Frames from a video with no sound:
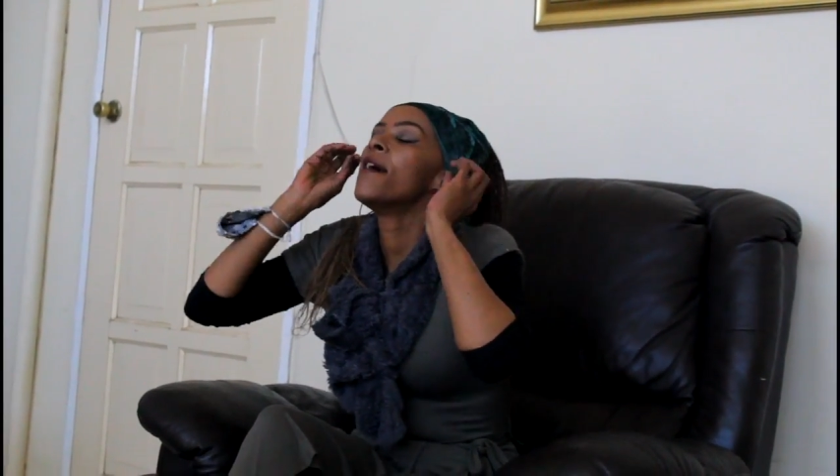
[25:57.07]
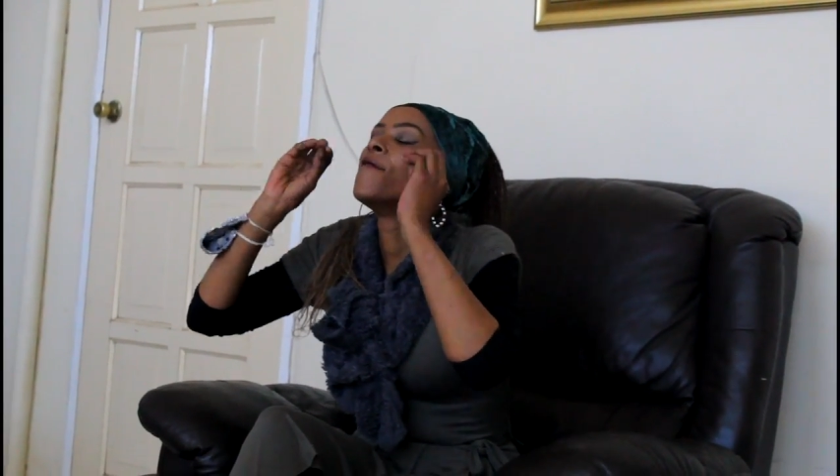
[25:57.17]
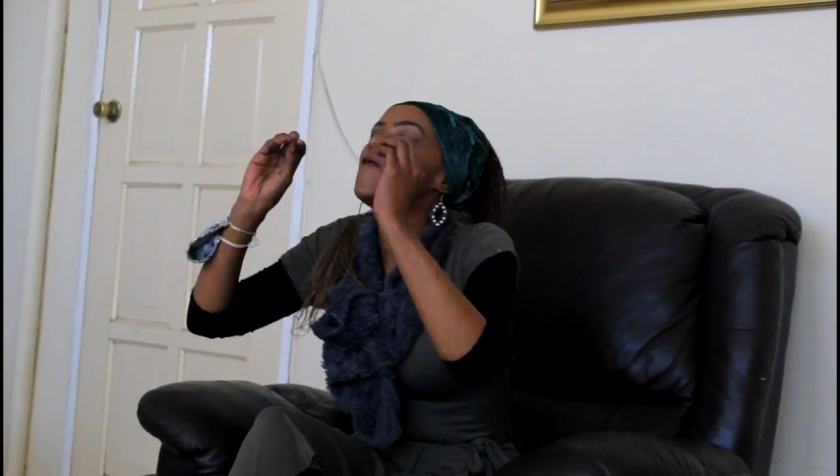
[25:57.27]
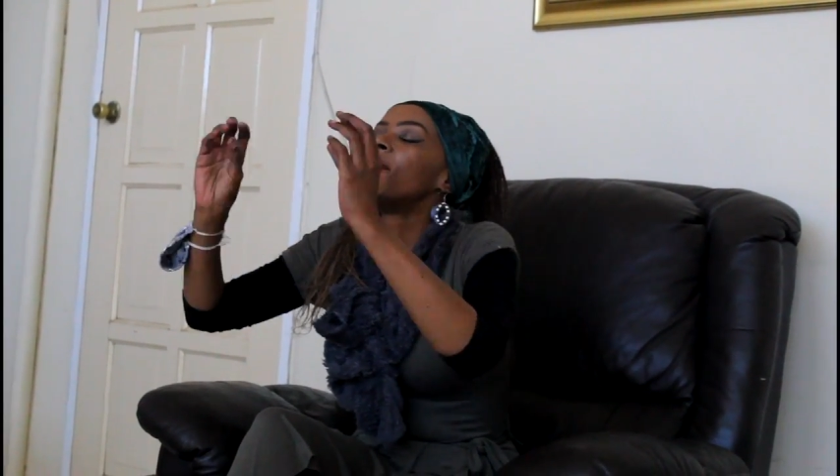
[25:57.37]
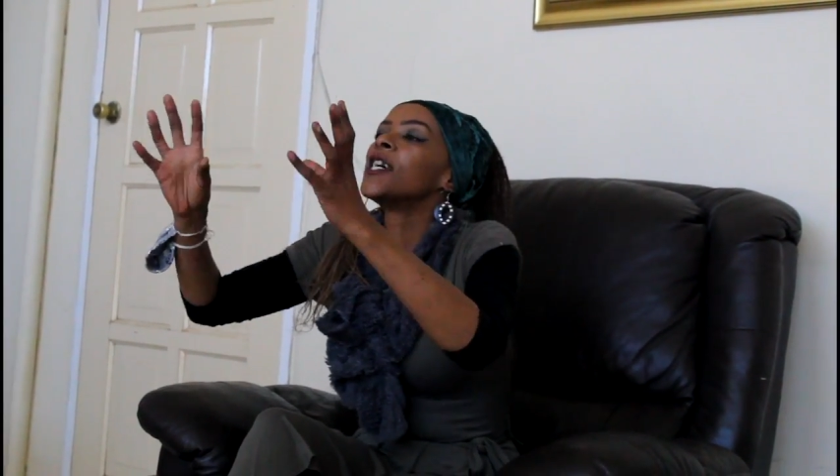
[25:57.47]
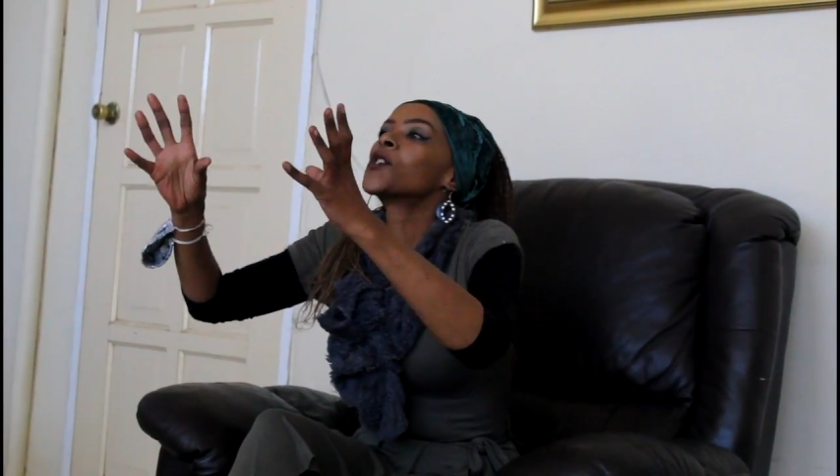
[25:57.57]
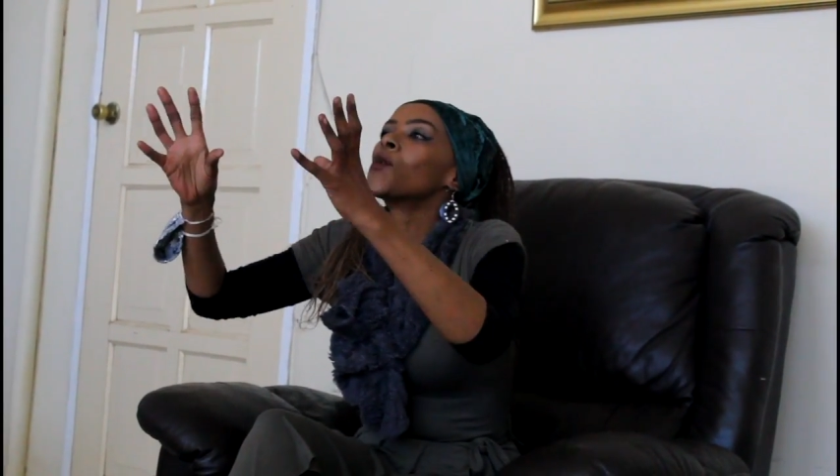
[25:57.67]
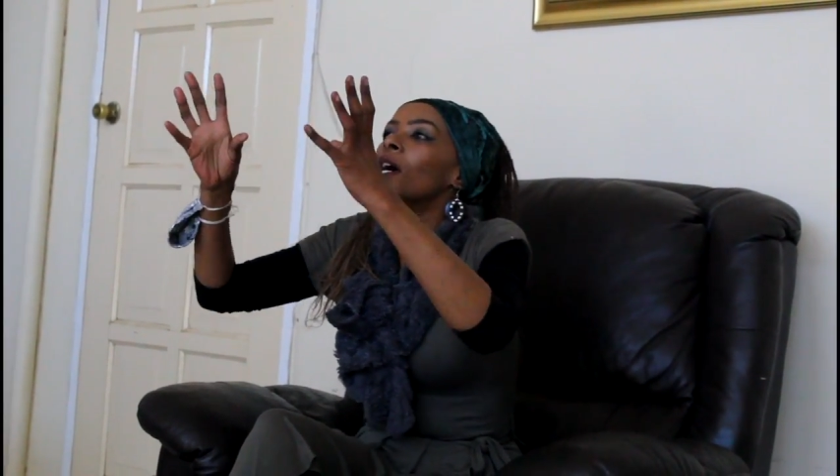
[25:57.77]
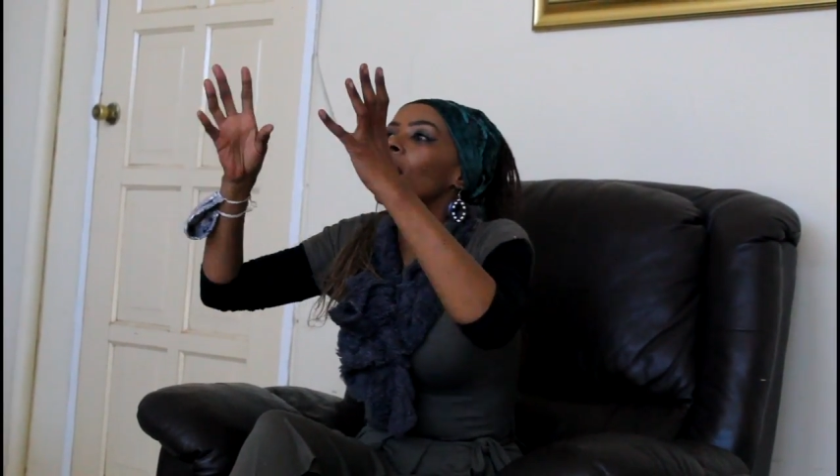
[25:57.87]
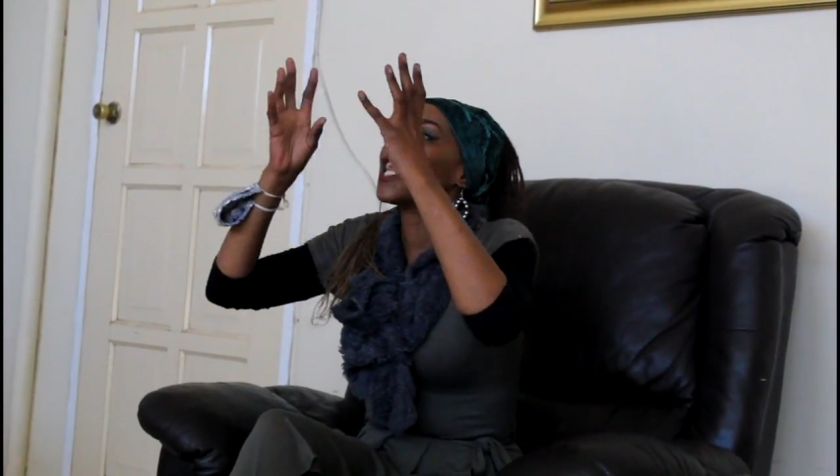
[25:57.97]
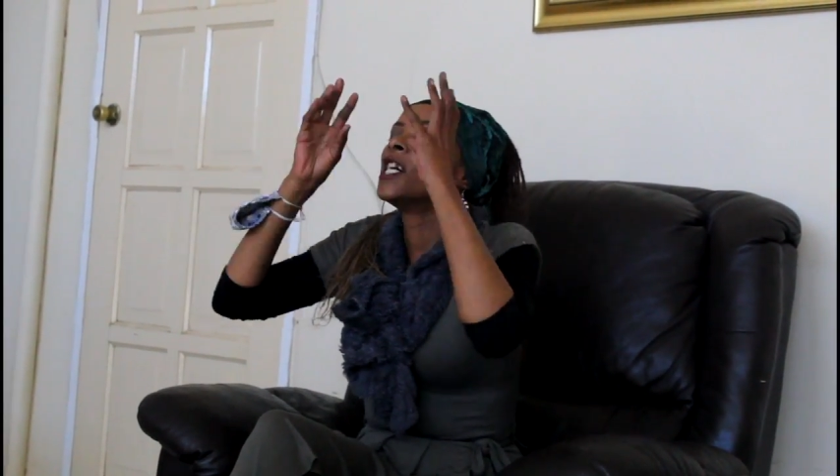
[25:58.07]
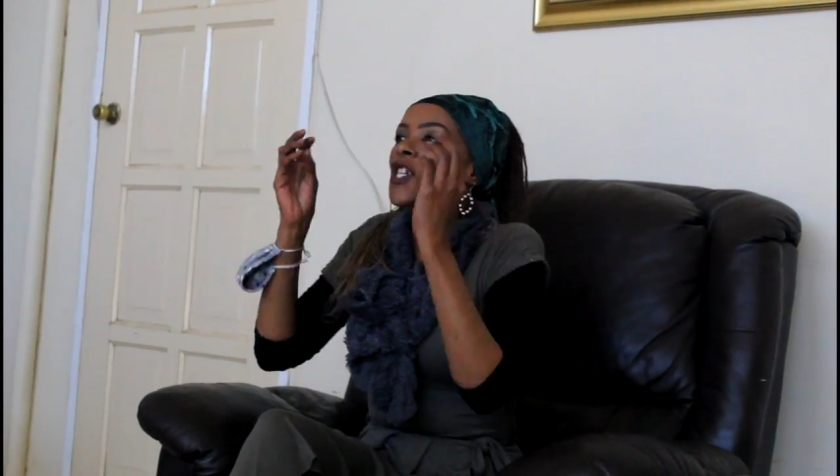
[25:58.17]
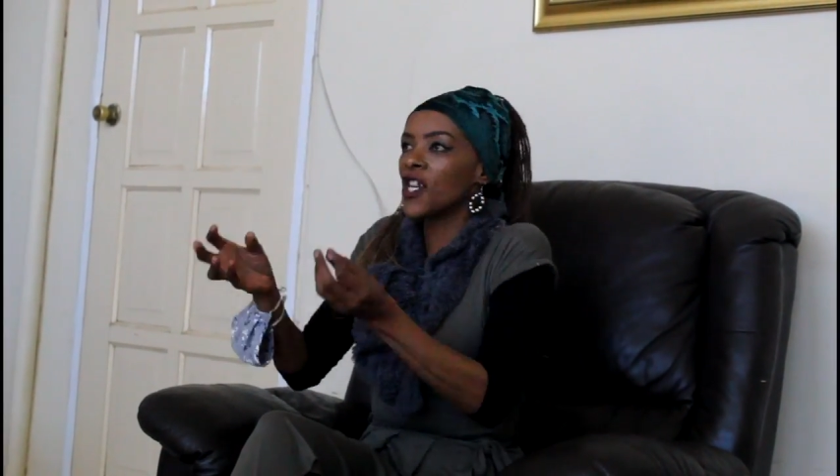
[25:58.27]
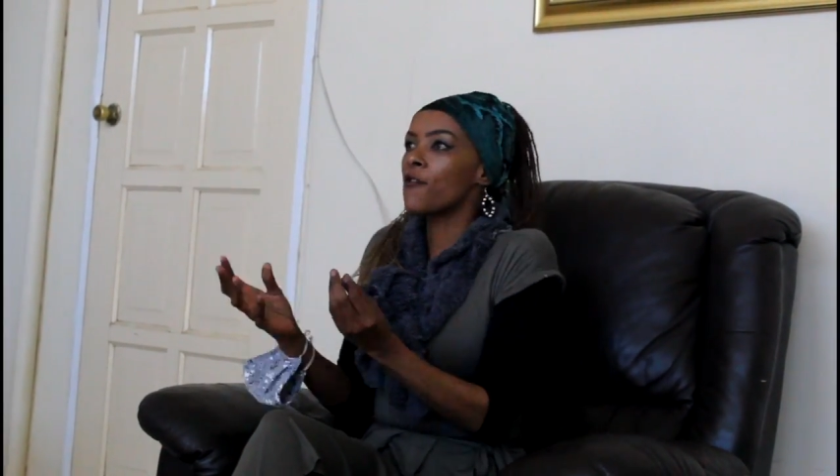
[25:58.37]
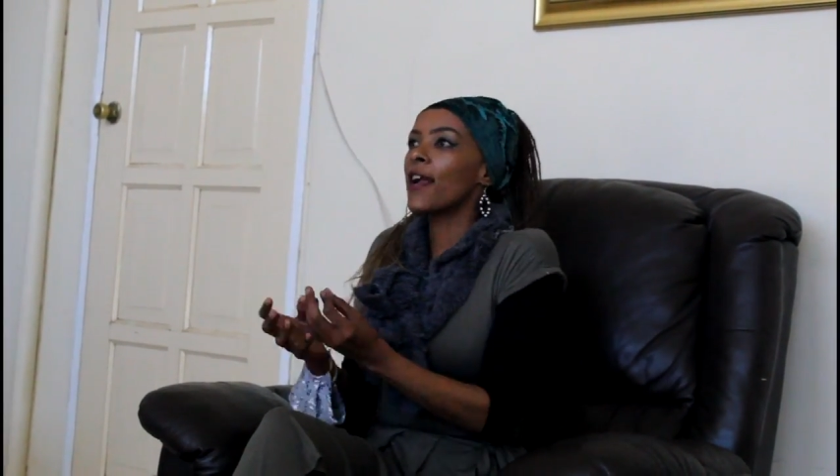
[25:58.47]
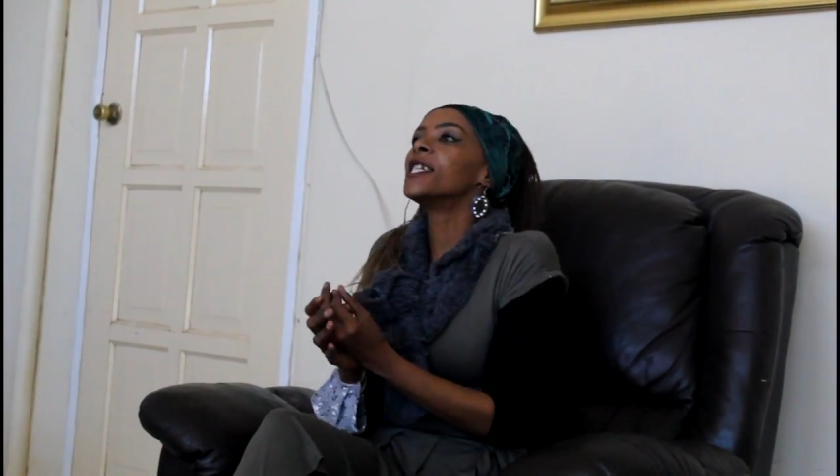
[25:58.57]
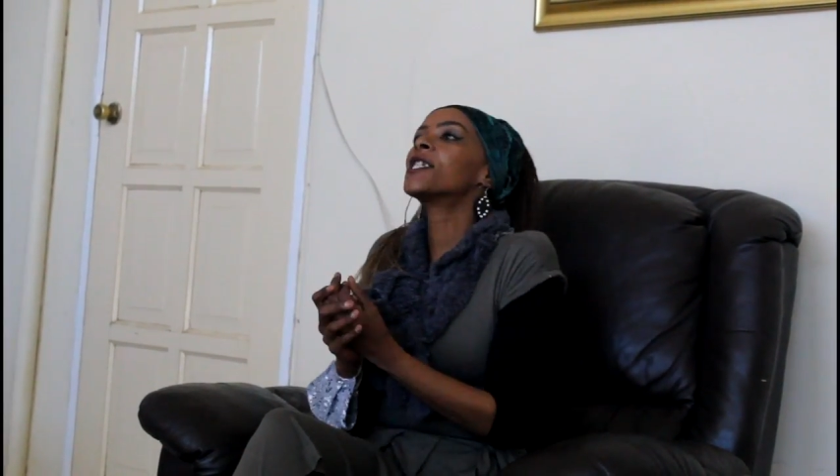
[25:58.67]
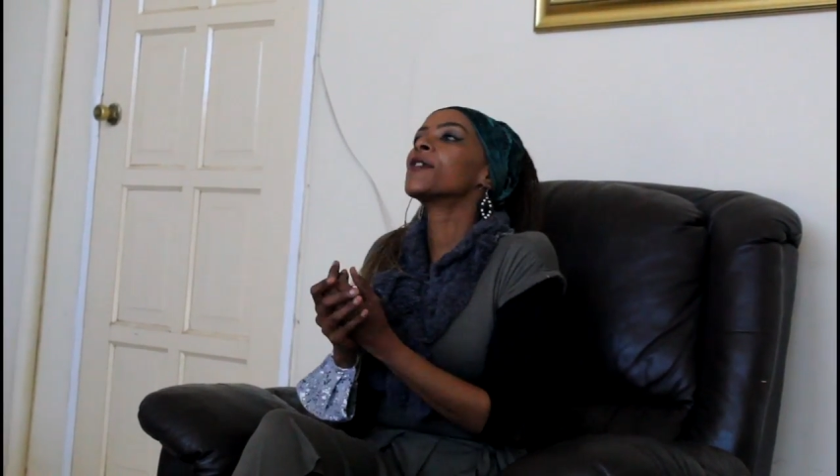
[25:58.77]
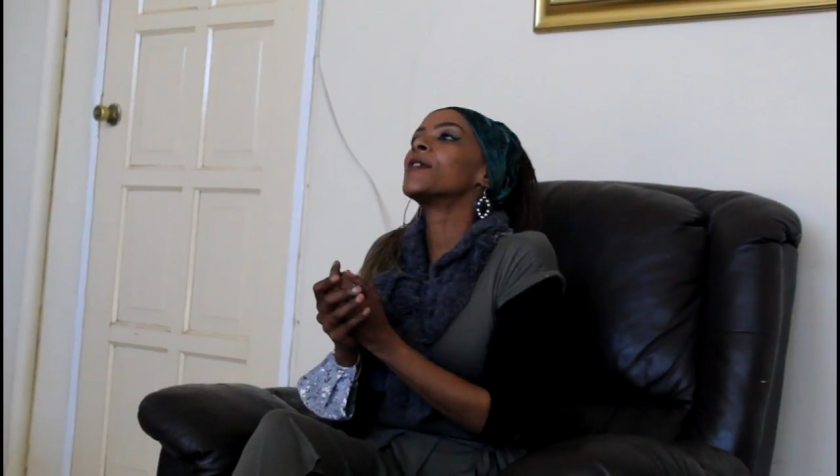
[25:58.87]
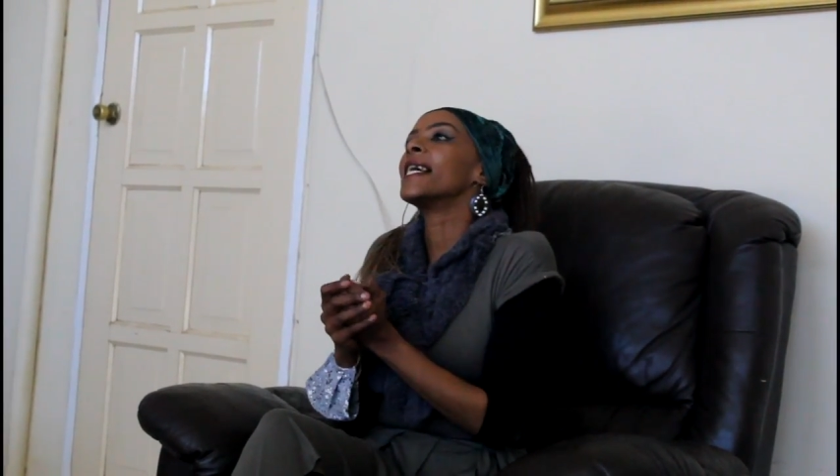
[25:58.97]
visual
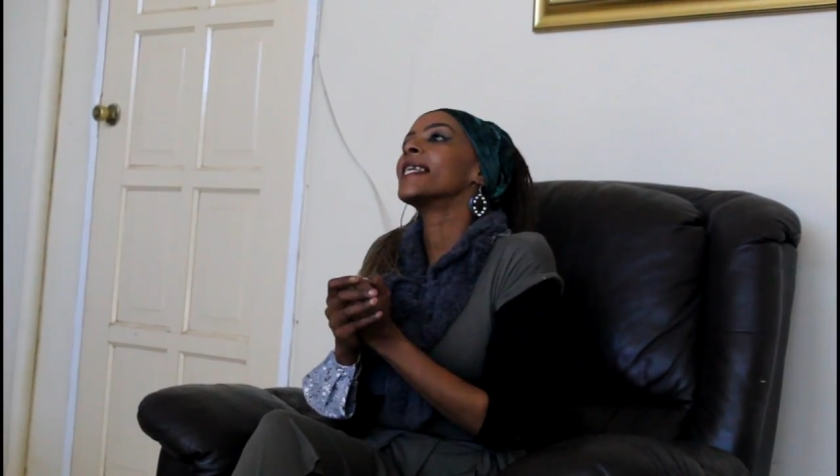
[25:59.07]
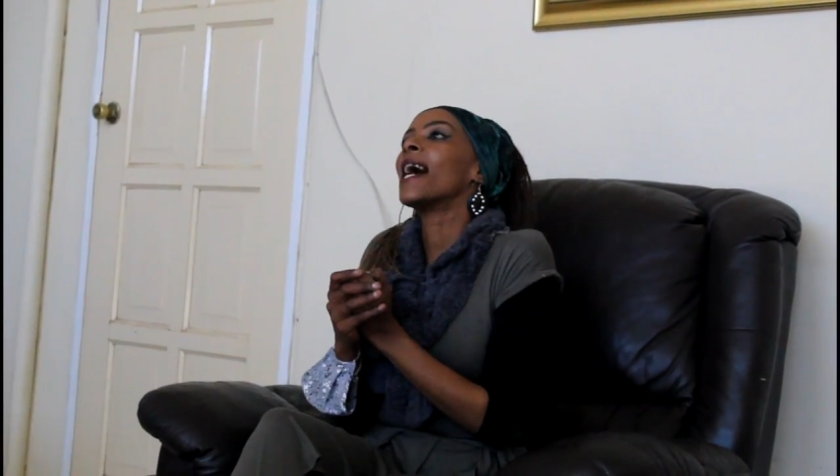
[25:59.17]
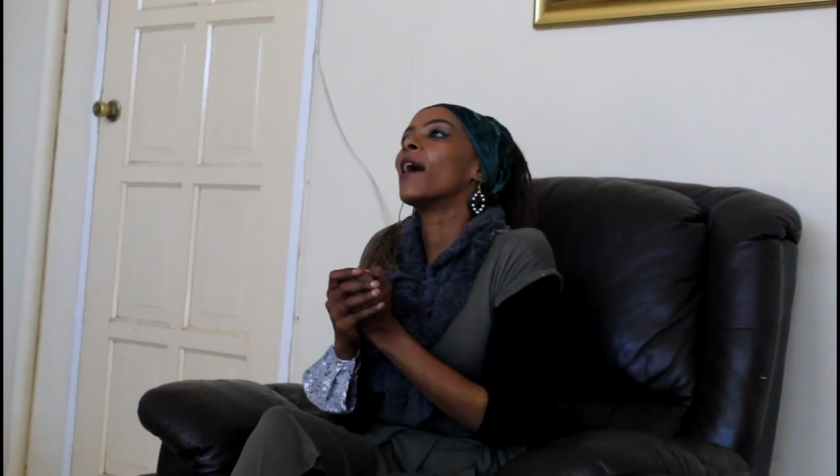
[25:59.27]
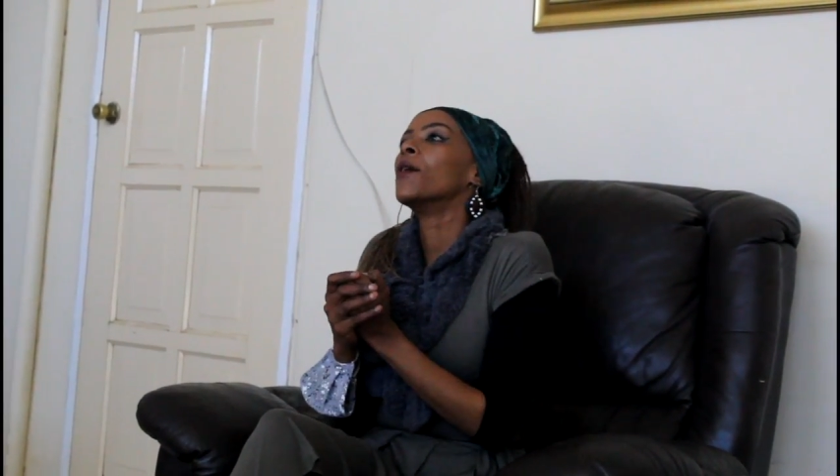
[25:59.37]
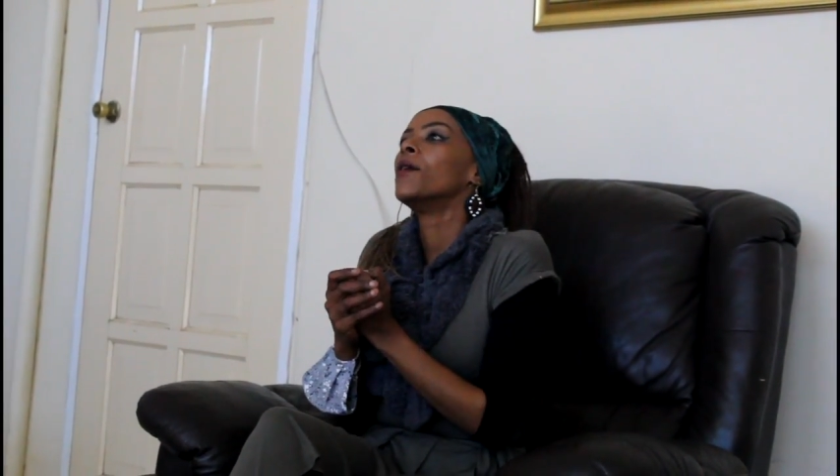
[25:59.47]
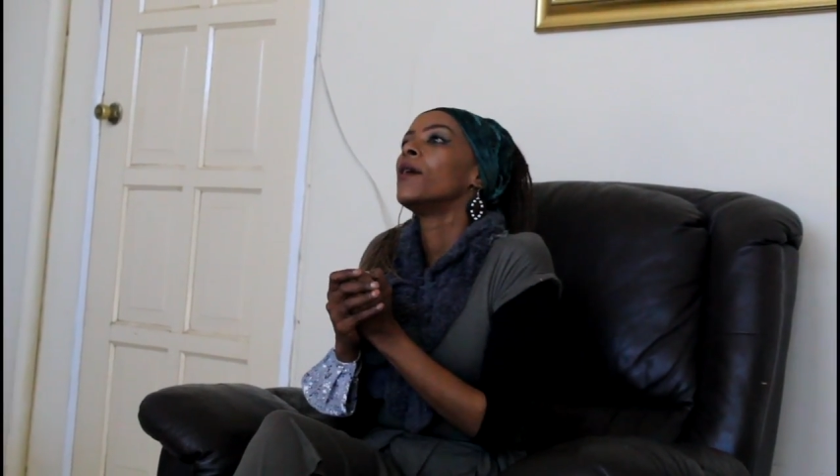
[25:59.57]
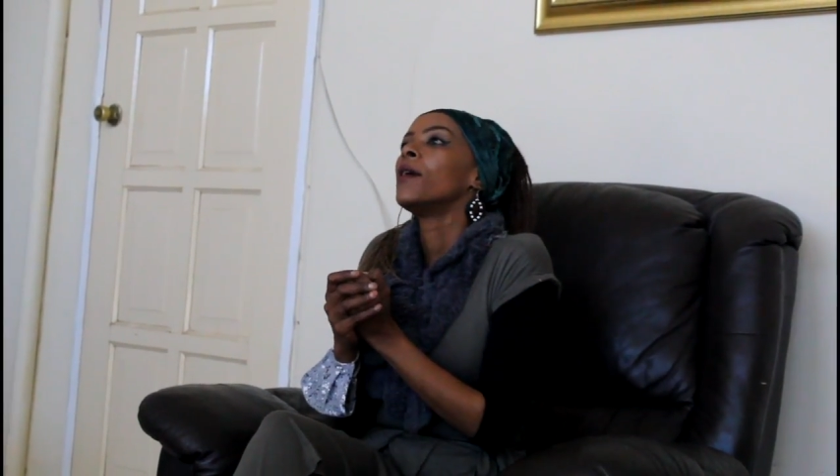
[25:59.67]
generation right now.